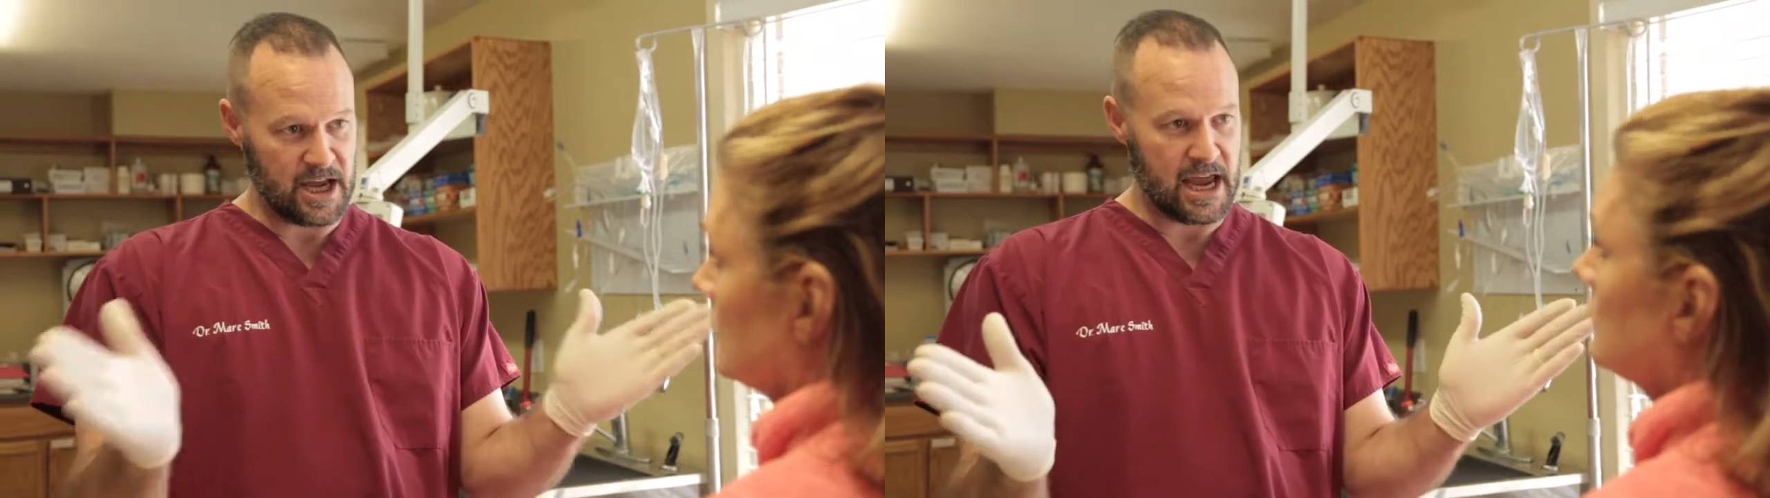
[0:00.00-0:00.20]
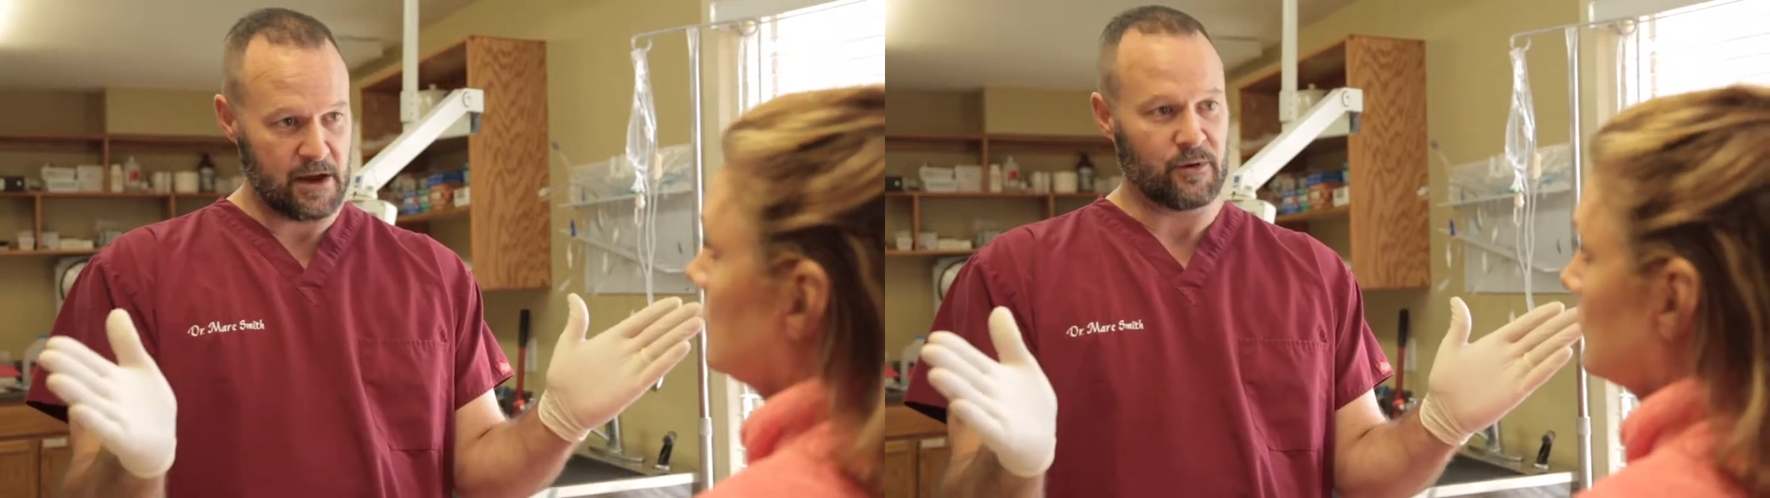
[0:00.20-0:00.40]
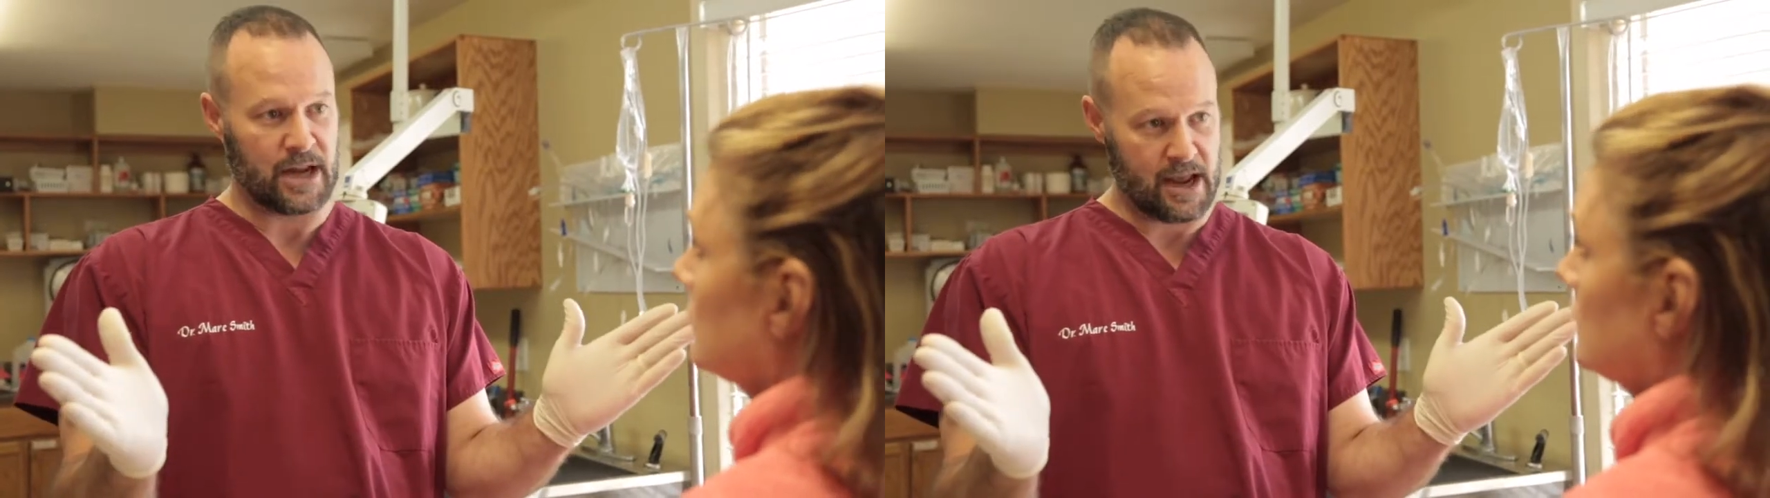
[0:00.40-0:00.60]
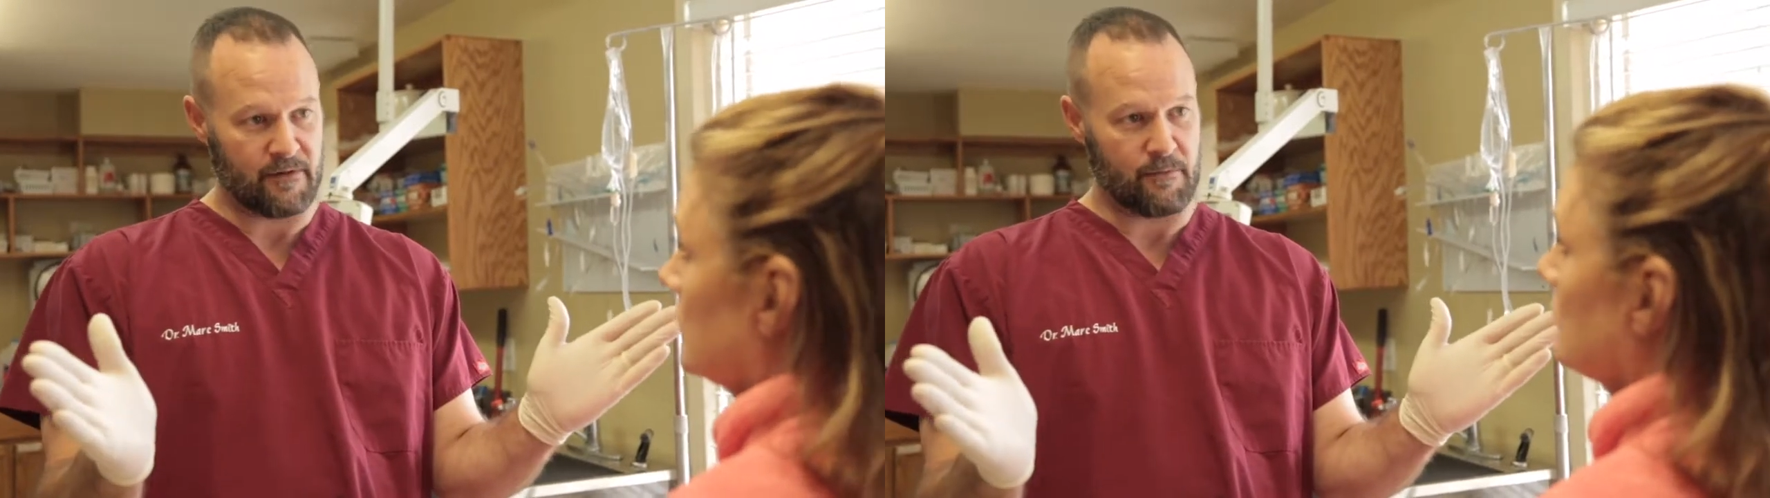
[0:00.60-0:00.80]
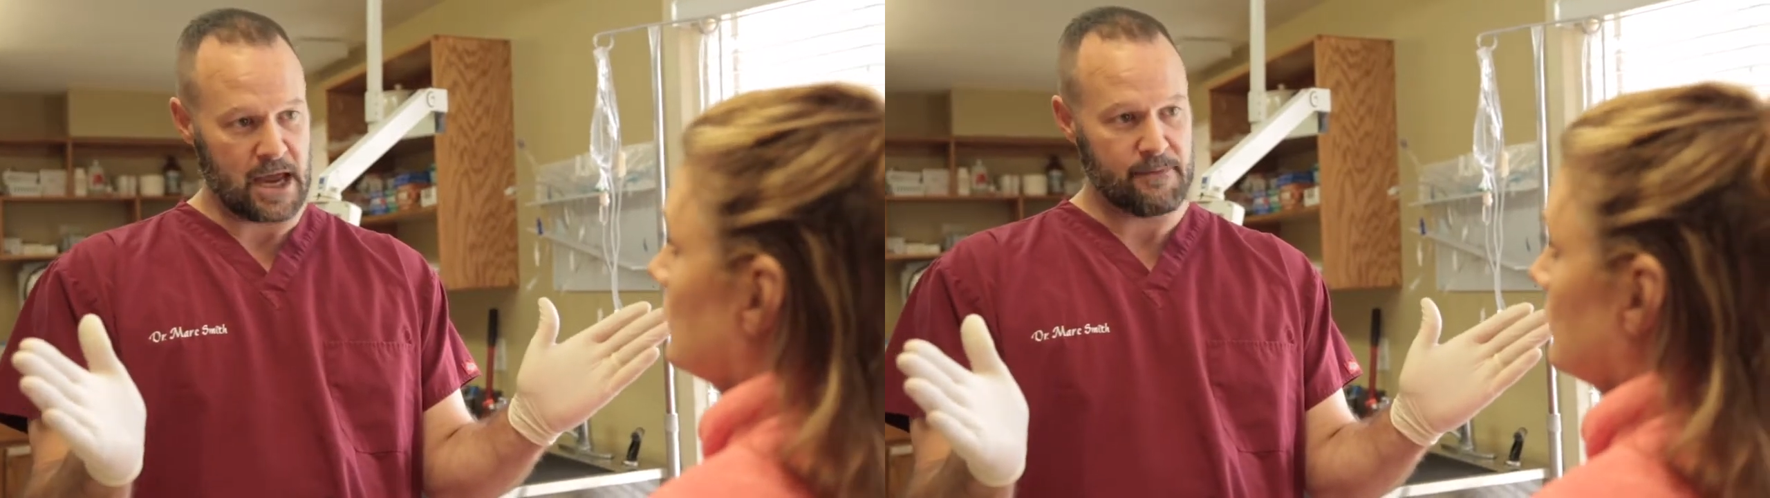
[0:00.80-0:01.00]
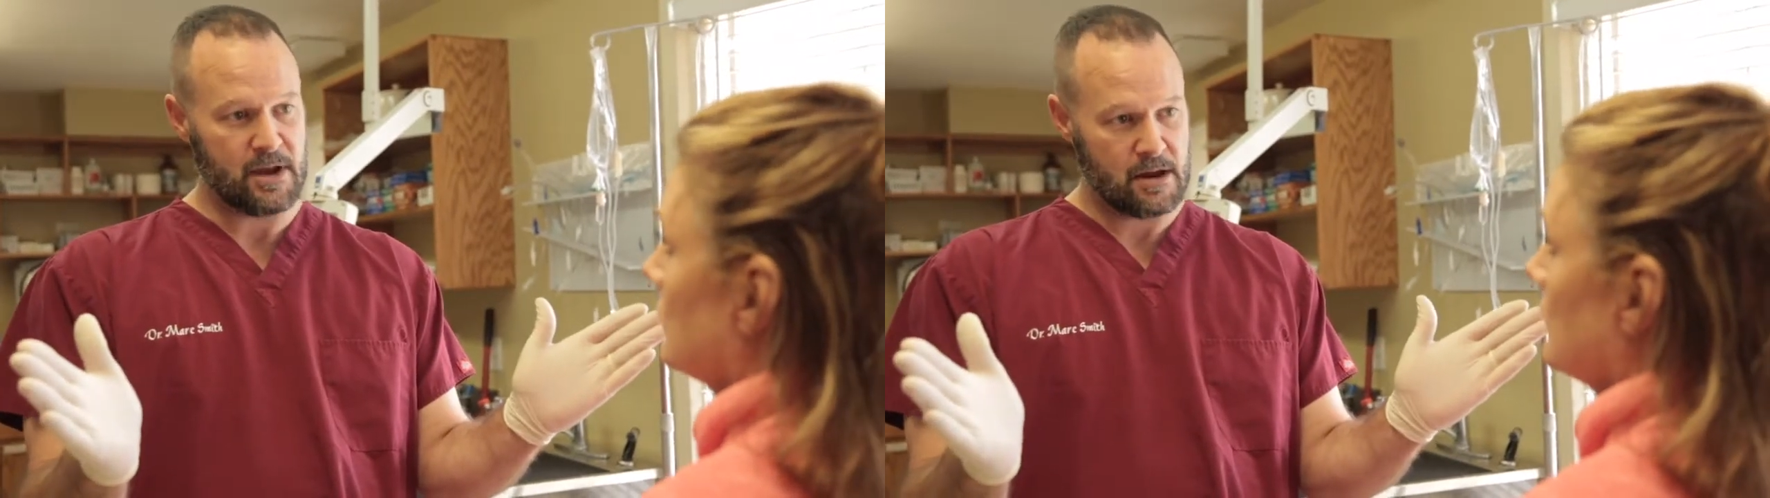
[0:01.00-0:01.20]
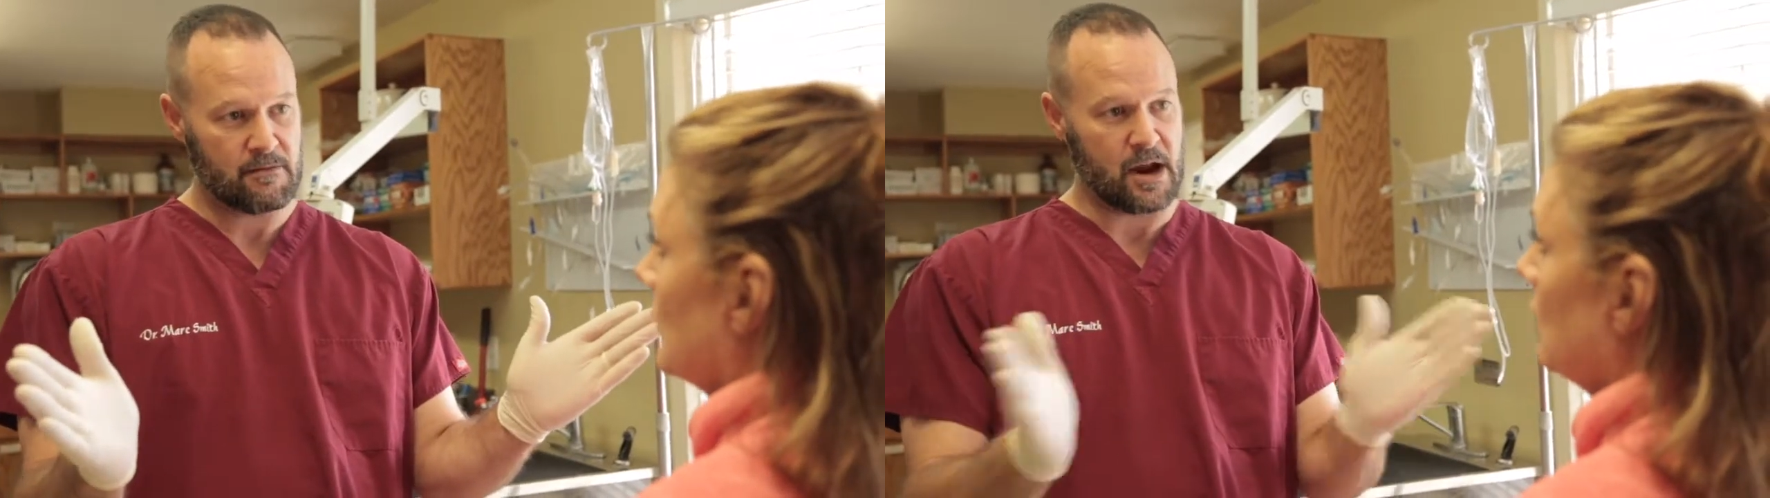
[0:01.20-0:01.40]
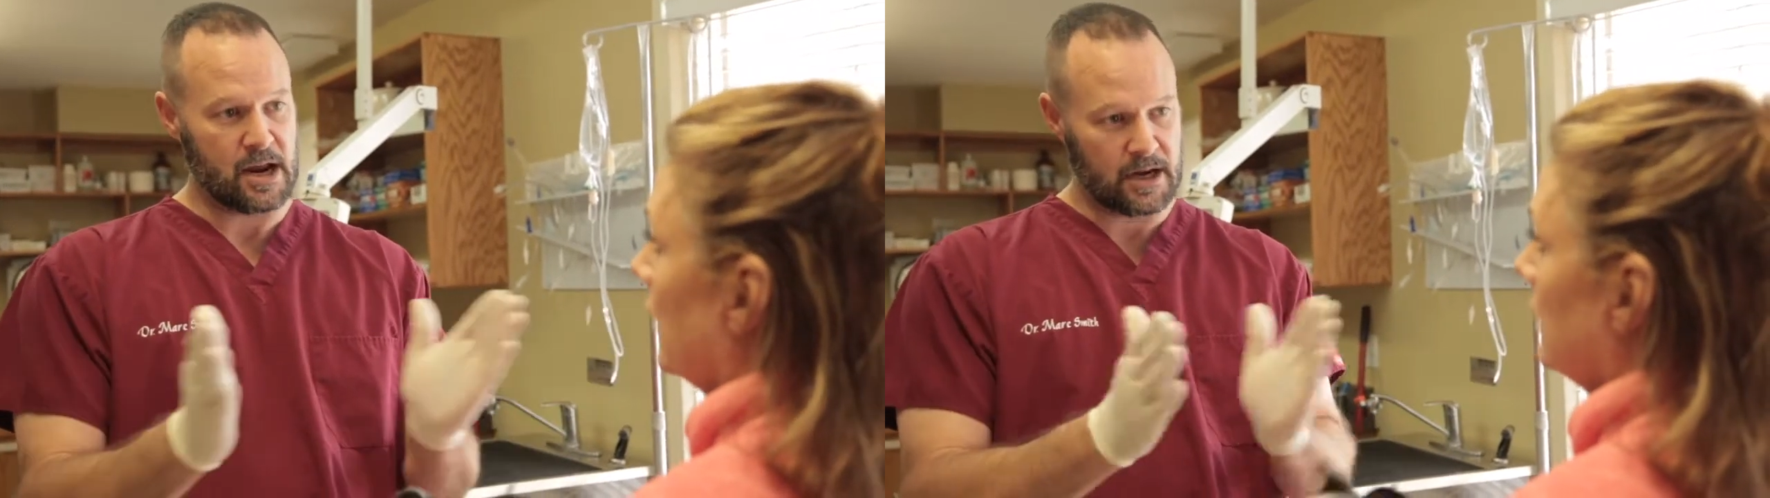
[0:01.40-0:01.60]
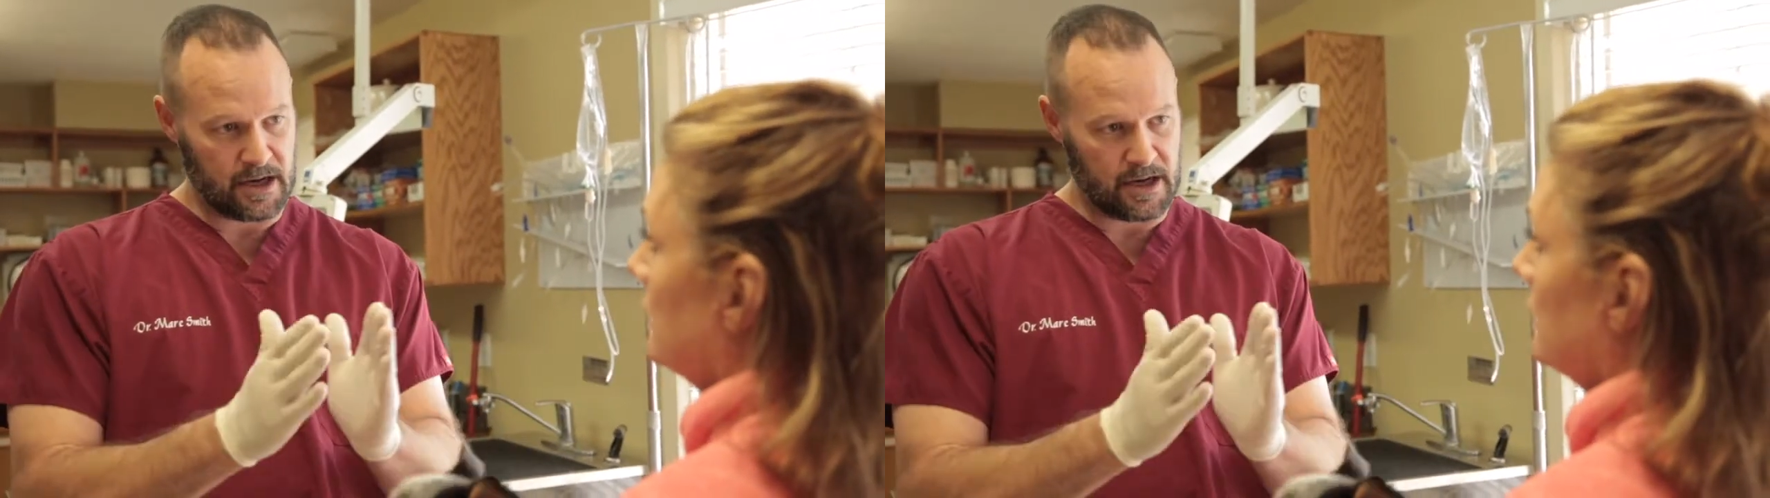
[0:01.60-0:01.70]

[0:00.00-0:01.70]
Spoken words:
yay when they have a baby, right?